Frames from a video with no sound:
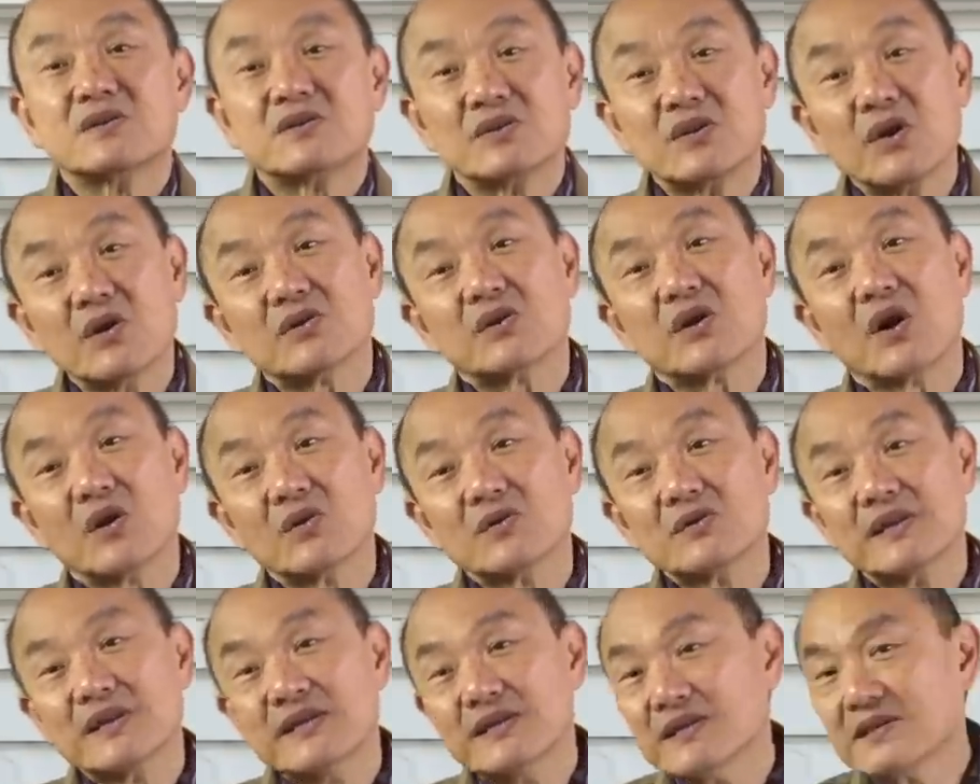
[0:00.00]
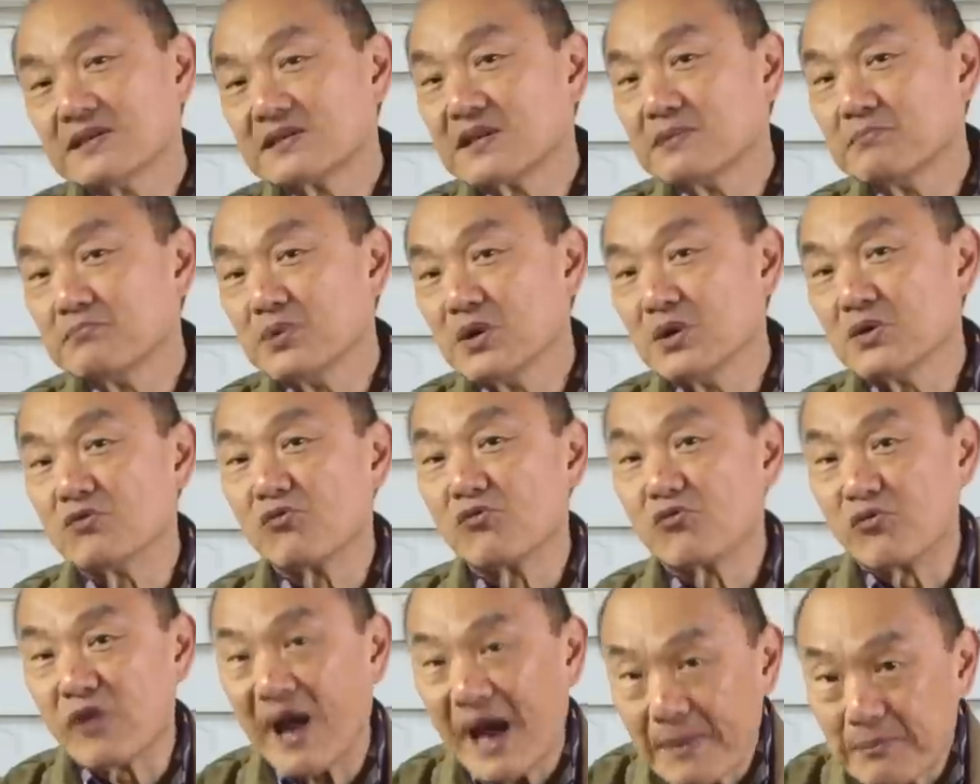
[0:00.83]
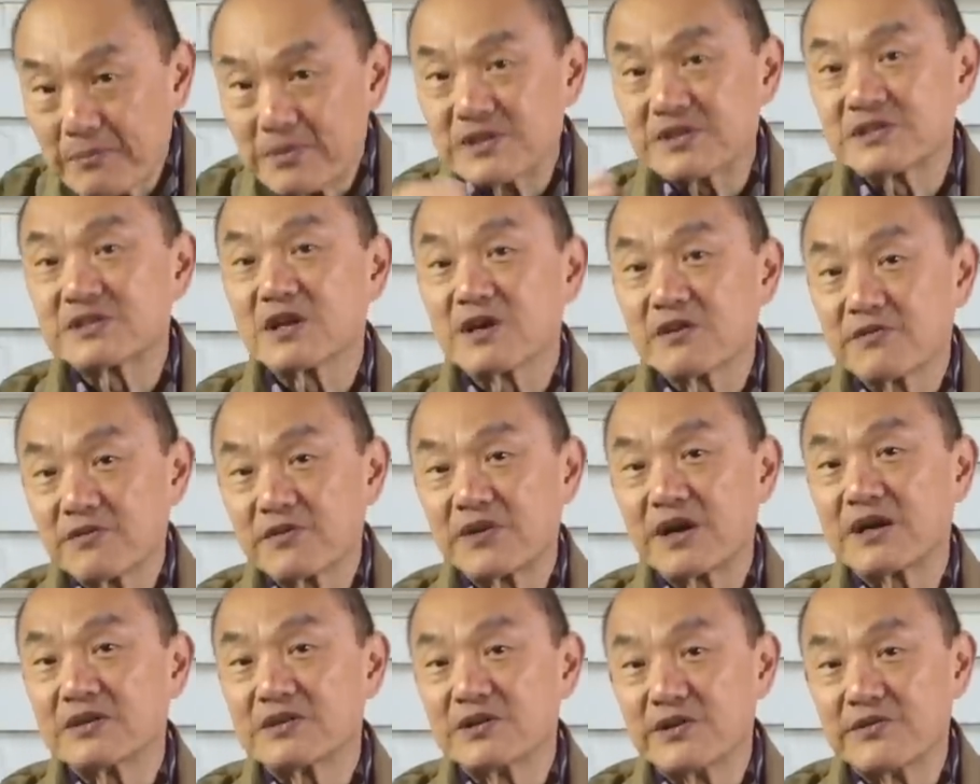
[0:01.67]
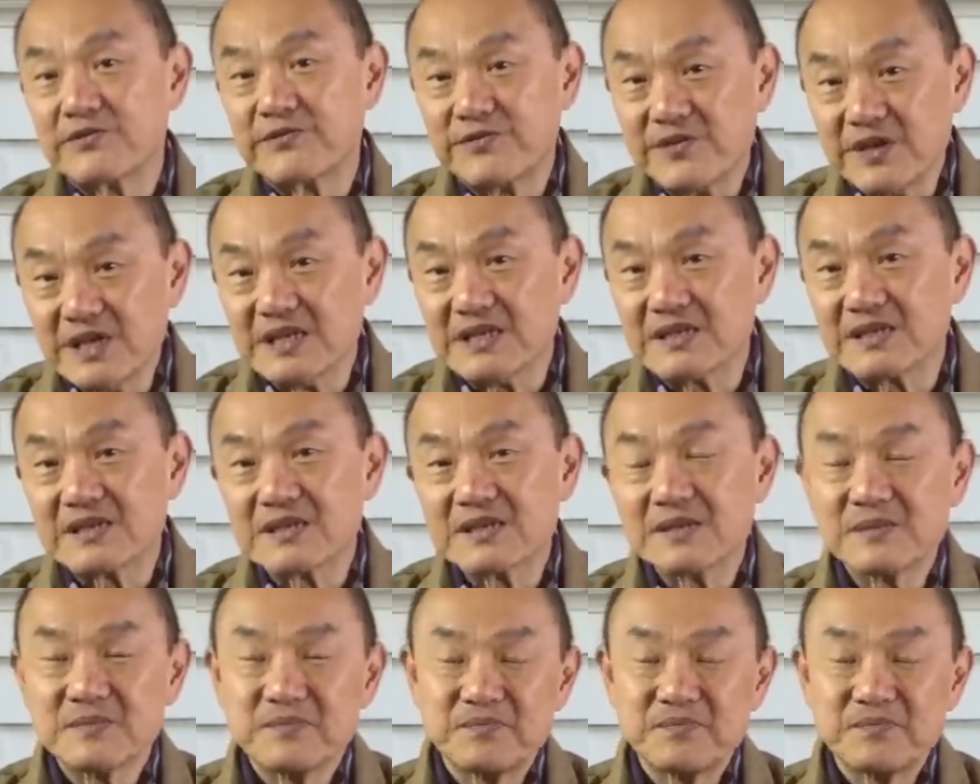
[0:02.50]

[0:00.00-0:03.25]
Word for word: not only does the boot wrap itself around your feet,